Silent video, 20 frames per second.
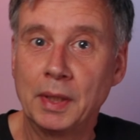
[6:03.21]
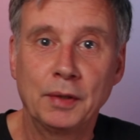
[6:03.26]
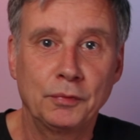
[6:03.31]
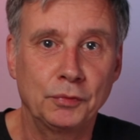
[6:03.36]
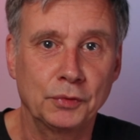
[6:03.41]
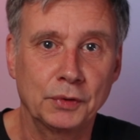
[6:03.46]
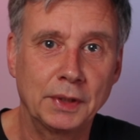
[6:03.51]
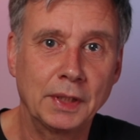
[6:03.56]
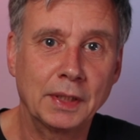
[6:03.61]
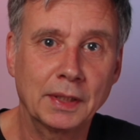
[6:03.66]
If
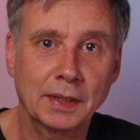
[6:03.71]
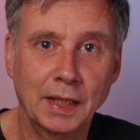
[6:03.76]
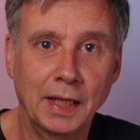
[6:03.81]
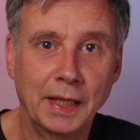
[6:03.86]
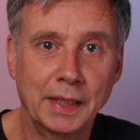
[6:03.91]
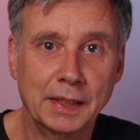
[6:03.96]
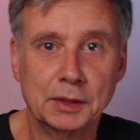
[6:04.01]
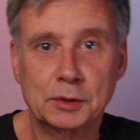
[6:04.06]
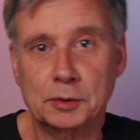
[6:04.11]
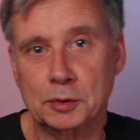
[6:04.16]
you didn't
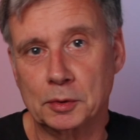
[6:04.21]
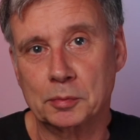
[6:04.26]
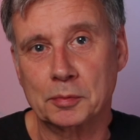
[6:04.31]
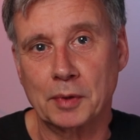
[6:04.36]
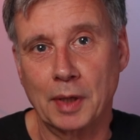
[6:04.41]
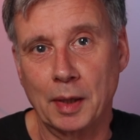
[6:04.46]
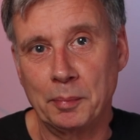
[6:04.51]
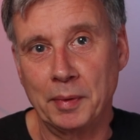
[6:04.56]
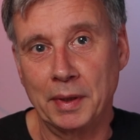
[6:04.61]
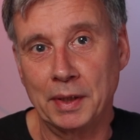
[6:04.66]
like it,
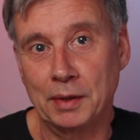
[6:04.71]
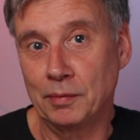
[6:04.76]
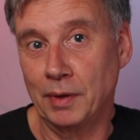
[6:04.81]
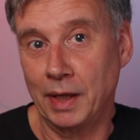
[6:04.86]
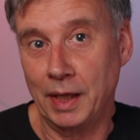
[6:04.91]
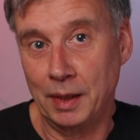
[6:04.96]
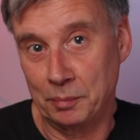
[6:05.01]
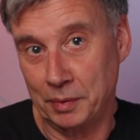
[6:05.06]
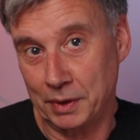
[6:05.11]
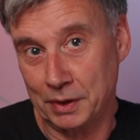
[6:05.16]
subscribe
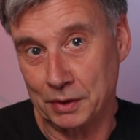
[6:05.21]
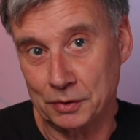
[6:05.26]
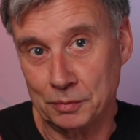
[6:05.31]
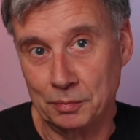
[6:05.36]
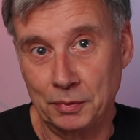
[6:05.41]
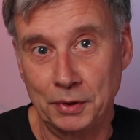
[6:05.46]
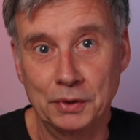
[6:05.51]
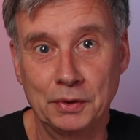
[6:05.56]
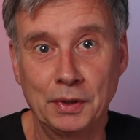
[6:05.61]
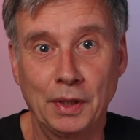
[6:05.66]
anyway, because
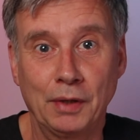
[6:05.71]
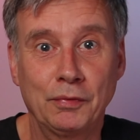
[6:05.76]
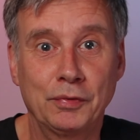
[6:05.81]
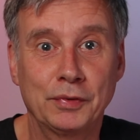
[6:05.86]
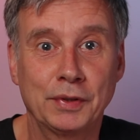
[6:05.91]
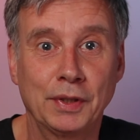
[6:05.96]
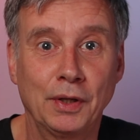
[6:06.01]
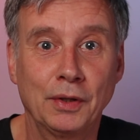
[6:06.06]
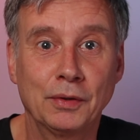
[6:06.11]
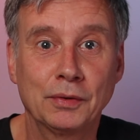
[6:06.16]
you
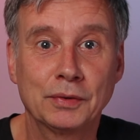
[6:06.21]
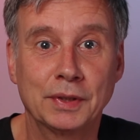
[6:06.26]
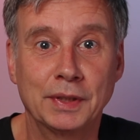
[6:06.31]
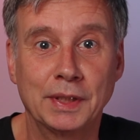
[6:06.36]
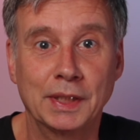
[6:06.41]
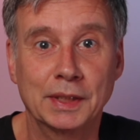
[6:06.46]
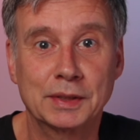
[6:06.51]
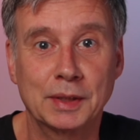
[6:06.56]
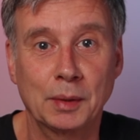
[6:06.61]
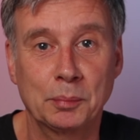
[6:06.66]
never know, the
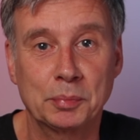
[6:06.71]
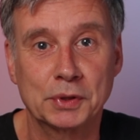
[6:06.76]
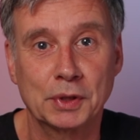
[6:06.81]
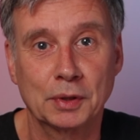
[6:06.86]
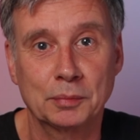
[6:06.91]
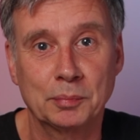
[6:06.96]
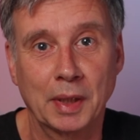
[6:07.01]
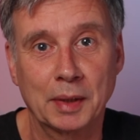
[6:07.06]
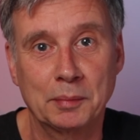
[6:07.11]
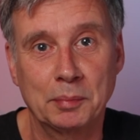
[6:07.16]
next
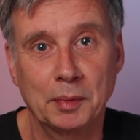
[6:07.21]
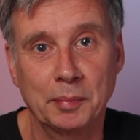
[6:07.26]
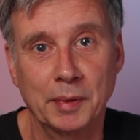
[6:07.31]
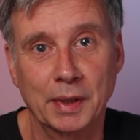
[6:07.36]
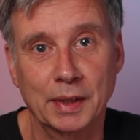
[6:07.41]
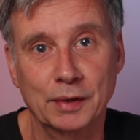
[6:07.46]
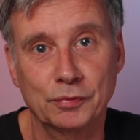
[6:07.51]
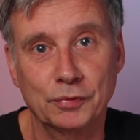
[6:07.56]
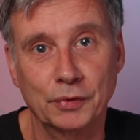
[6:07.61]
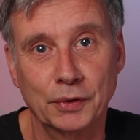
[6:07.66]
episode might be
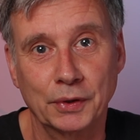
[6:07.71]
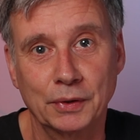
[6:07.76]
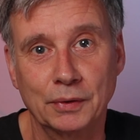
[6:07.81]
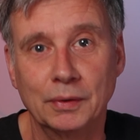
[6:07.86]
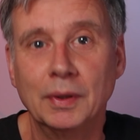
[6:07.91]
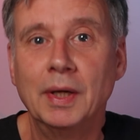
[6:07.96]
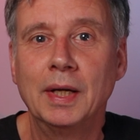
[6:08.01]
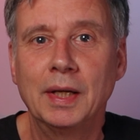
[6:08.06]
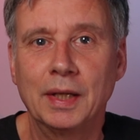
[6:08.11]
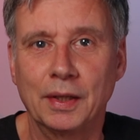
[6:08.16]
better for you.
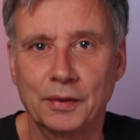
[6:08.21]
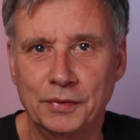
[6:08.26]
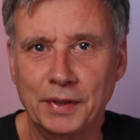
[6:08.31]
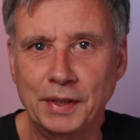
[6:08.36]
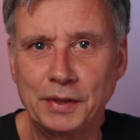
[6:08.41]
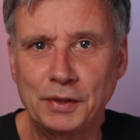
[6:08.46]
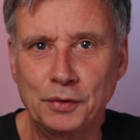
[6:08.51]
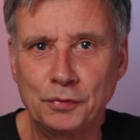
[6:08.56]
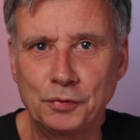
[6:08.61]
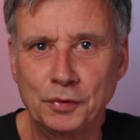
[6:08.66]

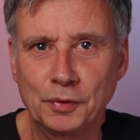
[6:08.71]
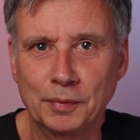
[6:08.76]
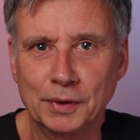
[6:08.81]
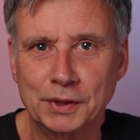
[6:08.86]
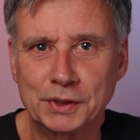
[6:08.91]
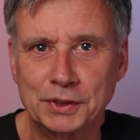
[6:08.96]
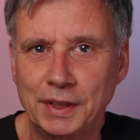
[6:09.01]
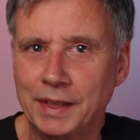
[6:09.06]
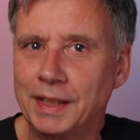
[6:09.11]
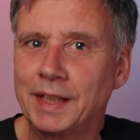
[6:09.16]
Thank you for
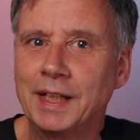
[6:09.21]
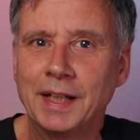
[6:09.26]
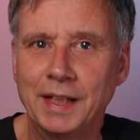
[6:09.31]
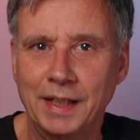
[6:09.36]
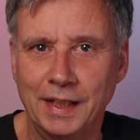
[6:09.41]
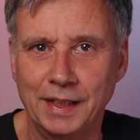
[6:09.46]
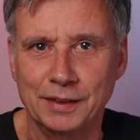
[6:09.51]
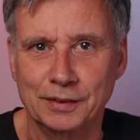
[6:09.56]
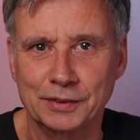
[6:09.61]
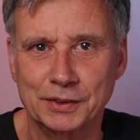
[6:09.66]
watching,
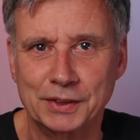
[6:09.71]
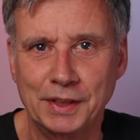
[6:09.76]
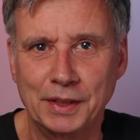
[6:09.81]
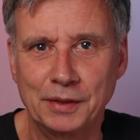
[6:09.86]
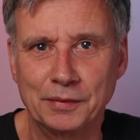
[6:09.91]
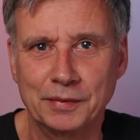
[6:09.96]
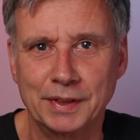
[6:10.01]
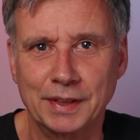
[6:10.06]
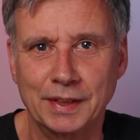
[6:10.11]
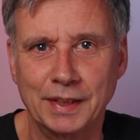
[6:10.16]
and I'll see
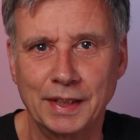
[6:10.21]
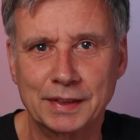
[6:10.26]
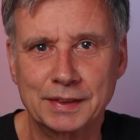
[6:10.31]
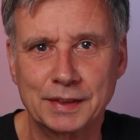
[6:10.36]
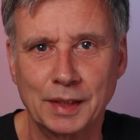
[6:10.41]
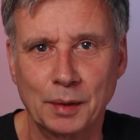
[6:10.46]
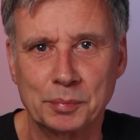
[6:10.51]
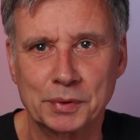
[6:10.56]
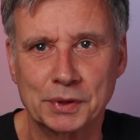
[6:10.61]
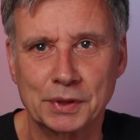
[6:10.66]
you in the next
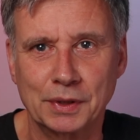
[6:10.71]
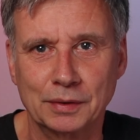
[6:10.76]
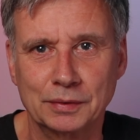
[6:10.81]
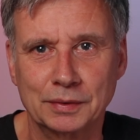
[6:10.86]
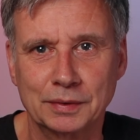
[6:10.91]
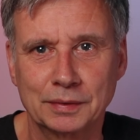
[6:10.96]
episode.